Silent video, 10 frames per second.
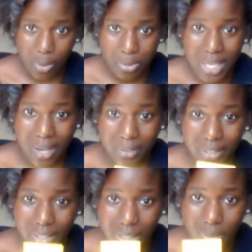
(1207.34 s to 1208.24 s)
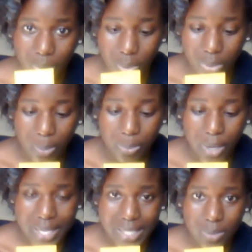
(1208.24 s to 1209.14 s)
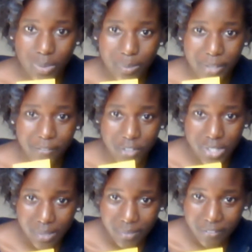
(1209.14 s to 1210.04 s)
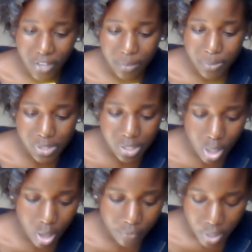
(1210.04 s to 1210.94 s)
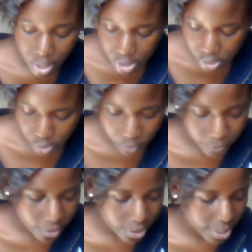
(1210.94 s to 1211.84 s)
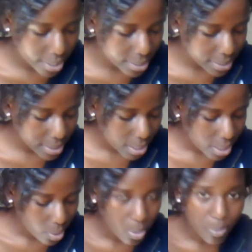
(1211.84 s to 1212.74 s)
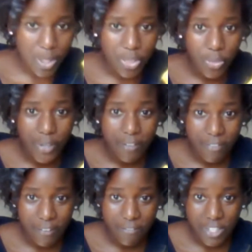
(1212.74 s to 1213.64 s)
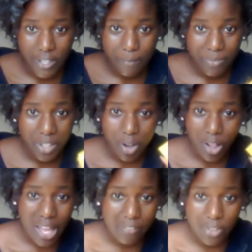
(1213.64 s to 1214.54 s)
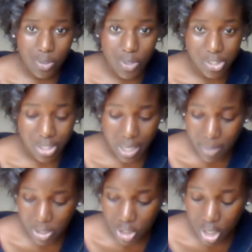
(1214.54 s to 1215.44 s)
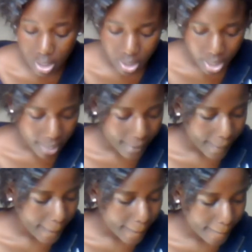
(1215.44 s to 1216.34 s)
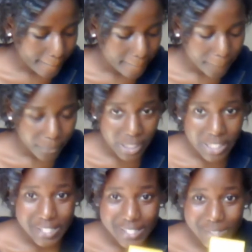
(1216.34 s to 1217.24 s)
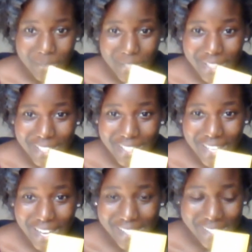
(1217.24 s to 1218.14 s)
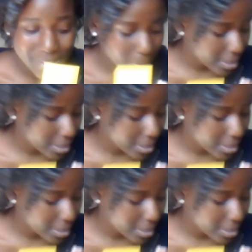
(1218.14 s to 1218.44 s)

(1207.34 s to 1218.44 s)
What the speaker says: wrote down, and then I wrote the price it would be for 75% off. So for this, it would be $3.50, and all I have to do is look at my chart. And it's really nice. It's